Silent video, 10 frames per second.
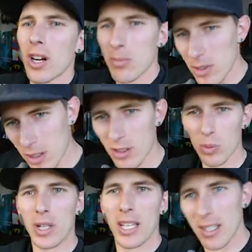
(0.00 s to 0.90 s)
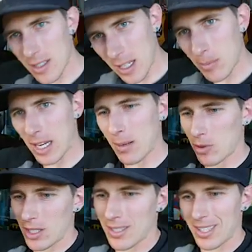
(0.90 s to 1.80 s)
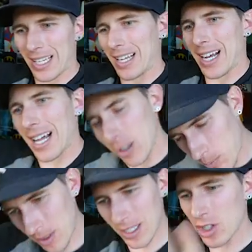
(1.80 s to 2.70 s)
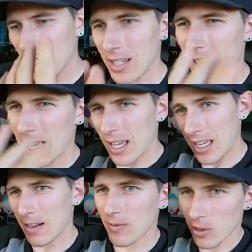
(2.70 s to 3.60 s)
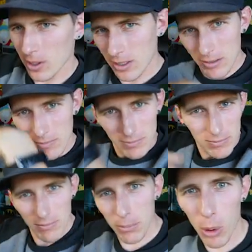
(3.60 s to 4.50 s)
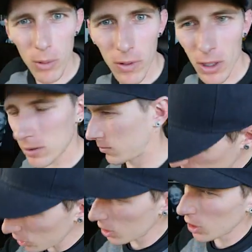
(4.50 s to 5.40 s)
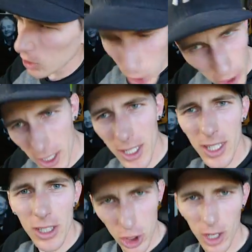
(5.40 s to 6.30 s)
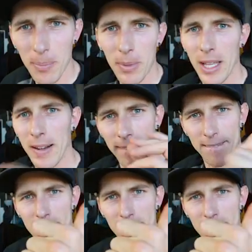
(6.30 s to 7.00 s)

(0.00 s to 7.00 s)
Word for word: arms in the swing at the same time so you can stay in a hollow position and invert and pole vault. Good looking jump, man.